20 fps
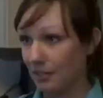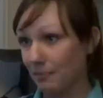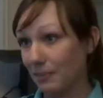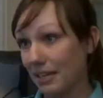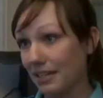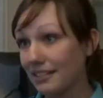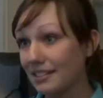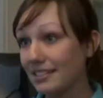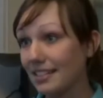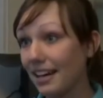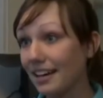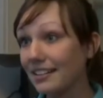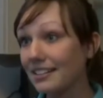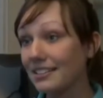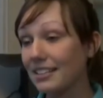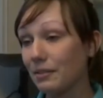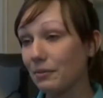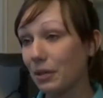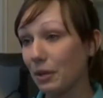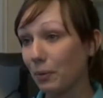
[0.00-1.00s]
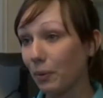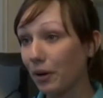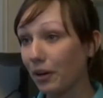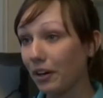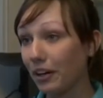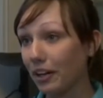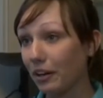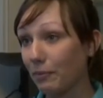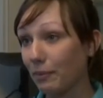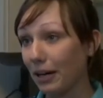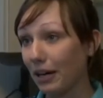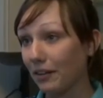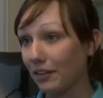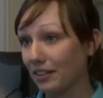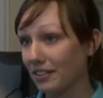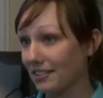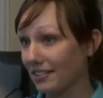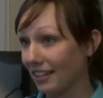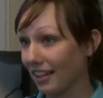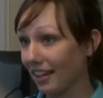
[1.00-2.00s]
The main signs that we worry
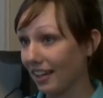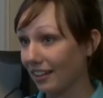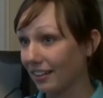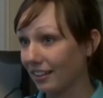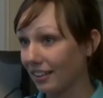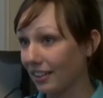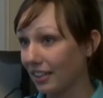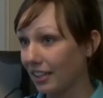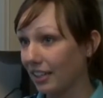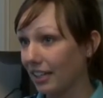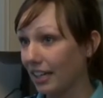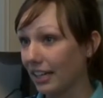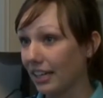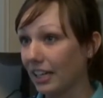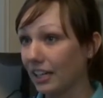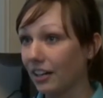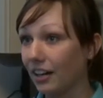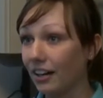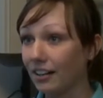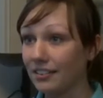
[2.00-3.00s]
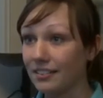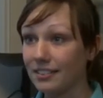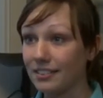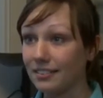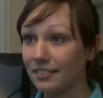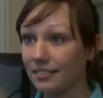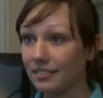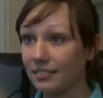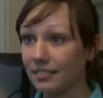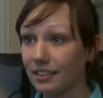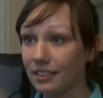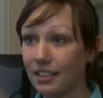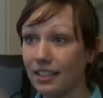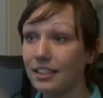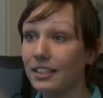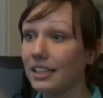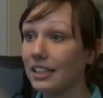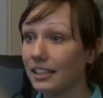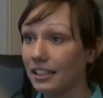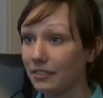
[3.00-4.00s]
about is that it can cause
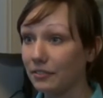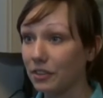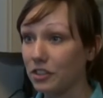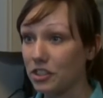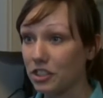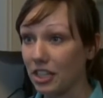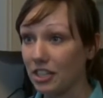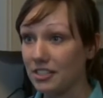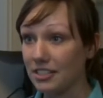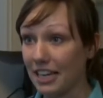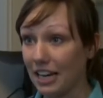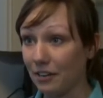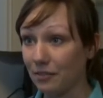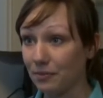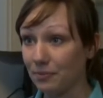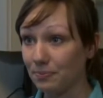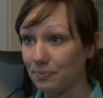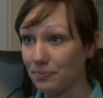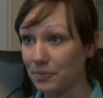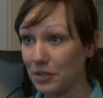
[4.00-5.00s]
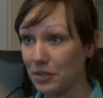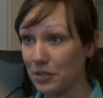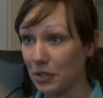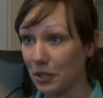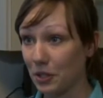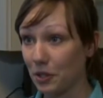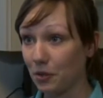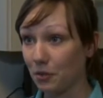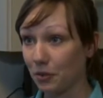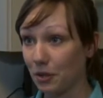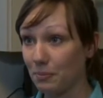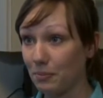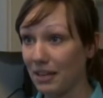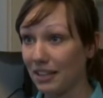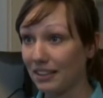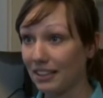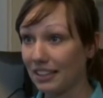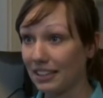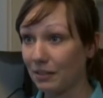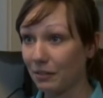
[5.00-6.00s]
kidney and liver shutdown. So the
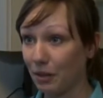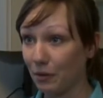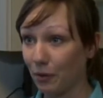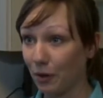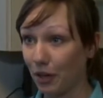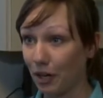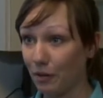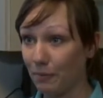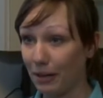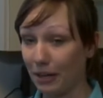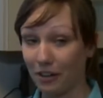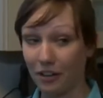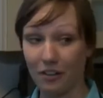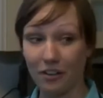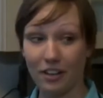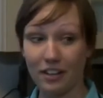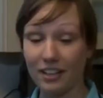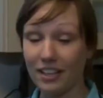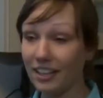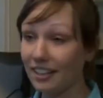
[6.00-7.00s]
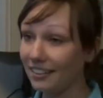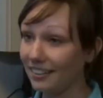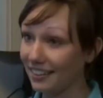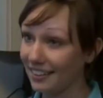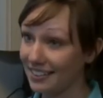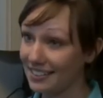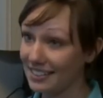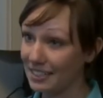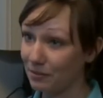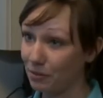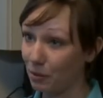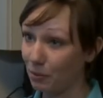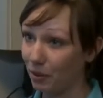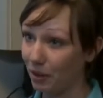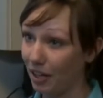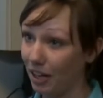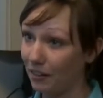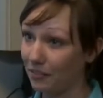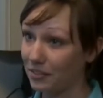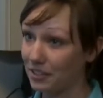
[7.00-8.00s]
main thing that we worry about are our kidneys, and what we'll
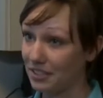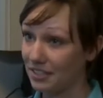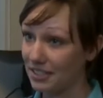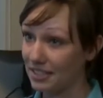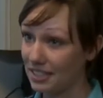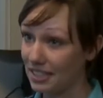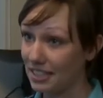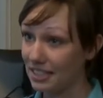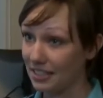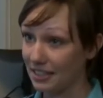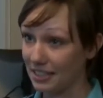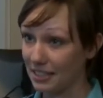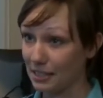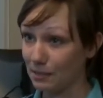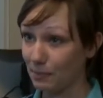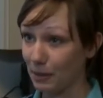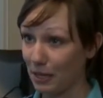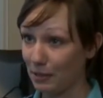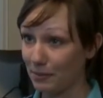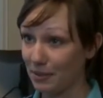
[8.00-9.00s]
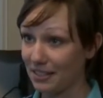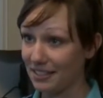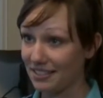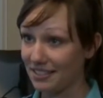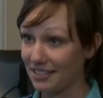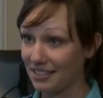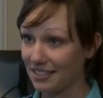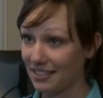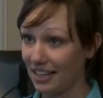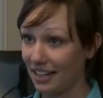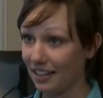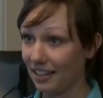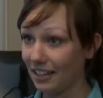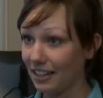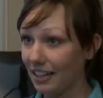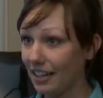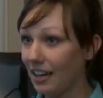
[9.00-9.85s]
often see in these babies is that